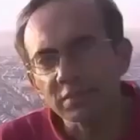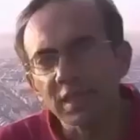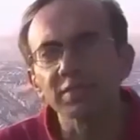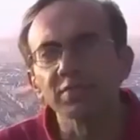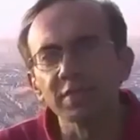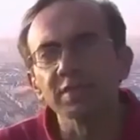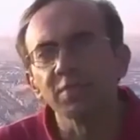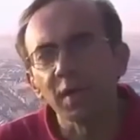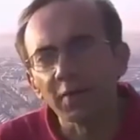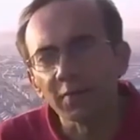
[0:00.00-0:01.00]
So that's the
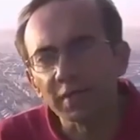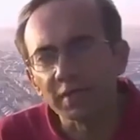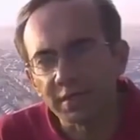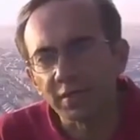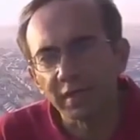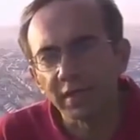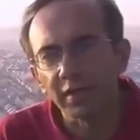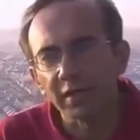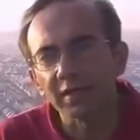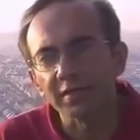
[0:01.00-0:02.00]
reason why we zeroed in
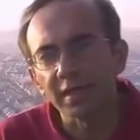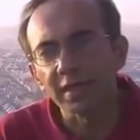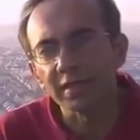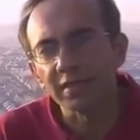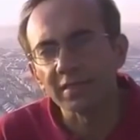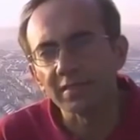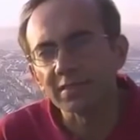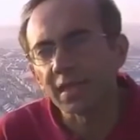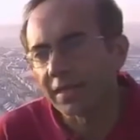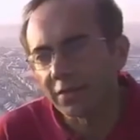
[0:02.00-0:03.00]
on it and
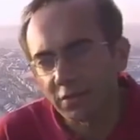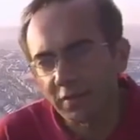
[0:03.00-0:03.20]
decided to